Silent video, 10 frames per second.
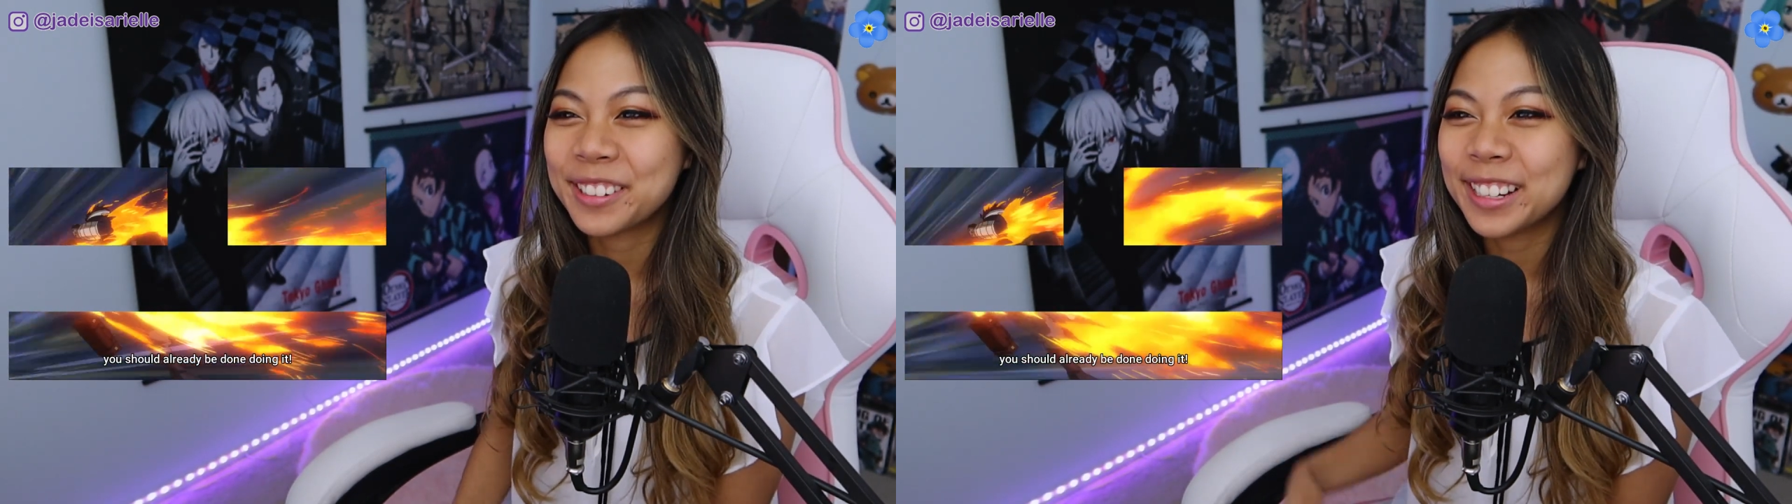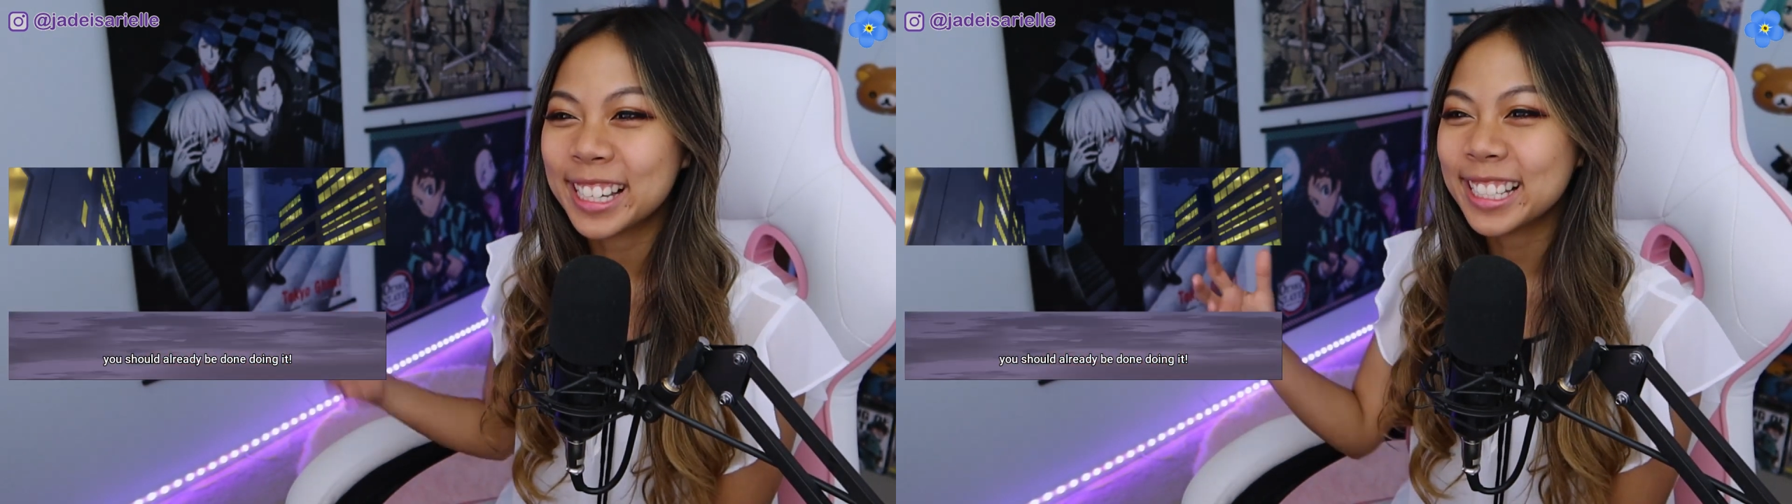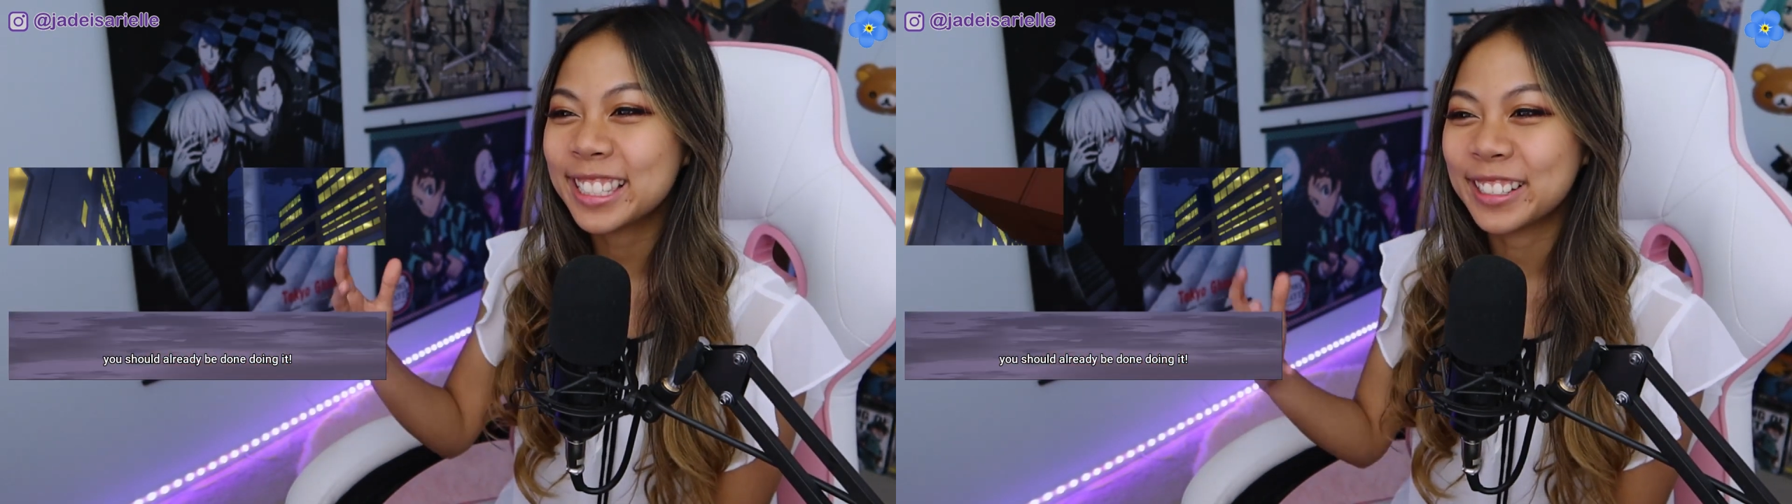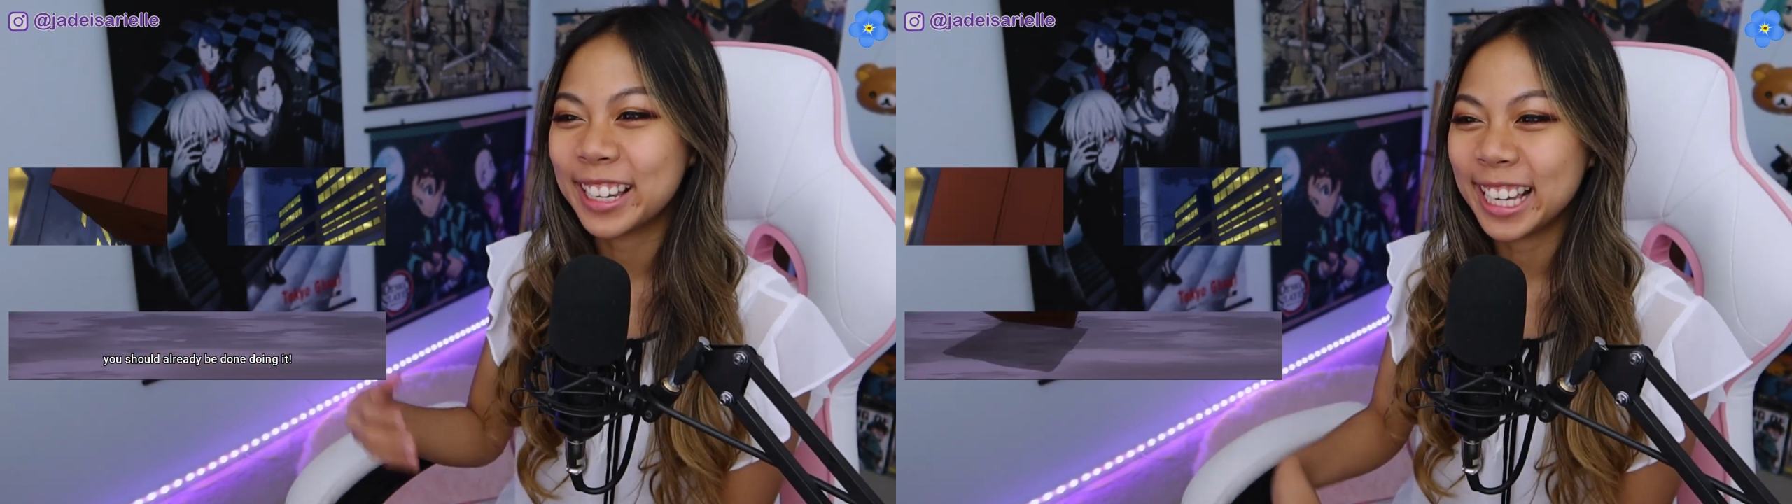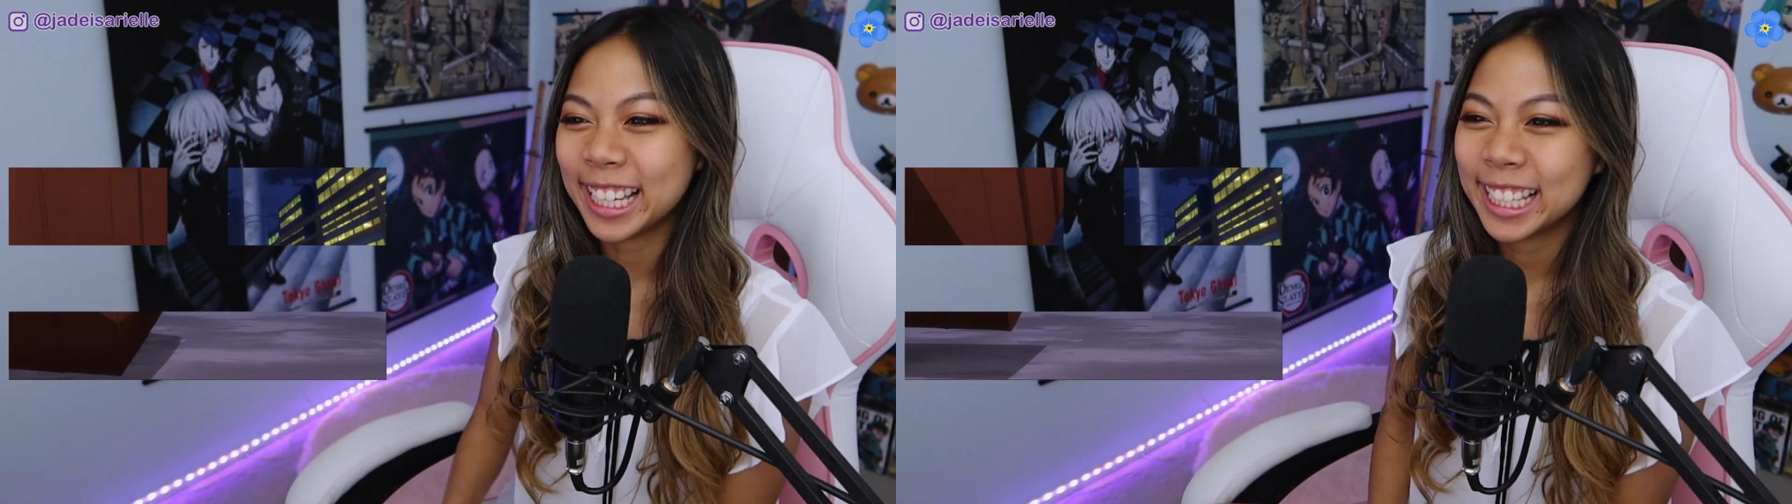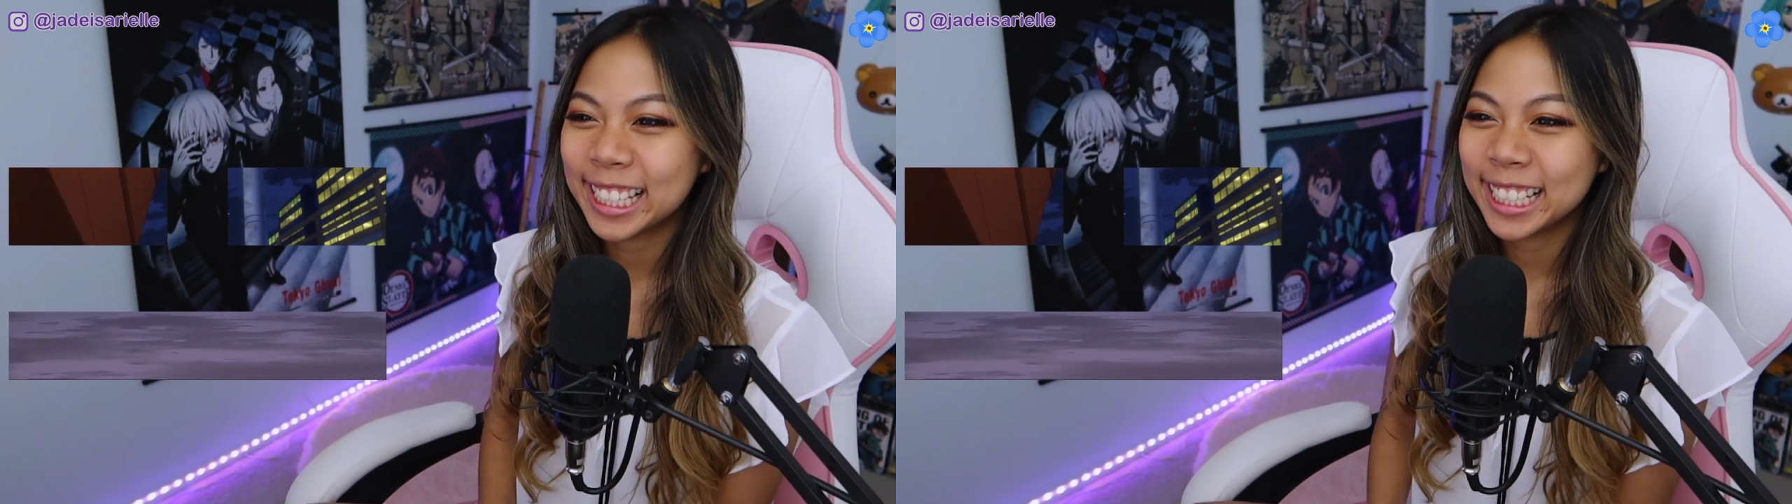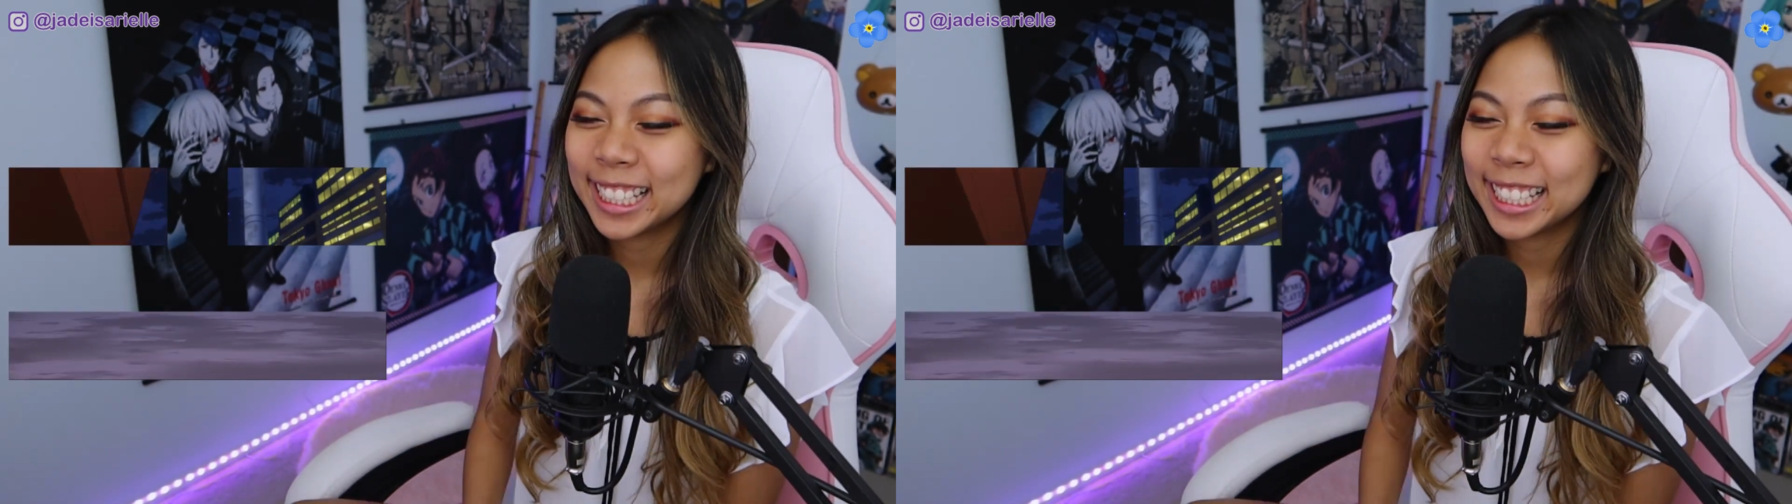going into it.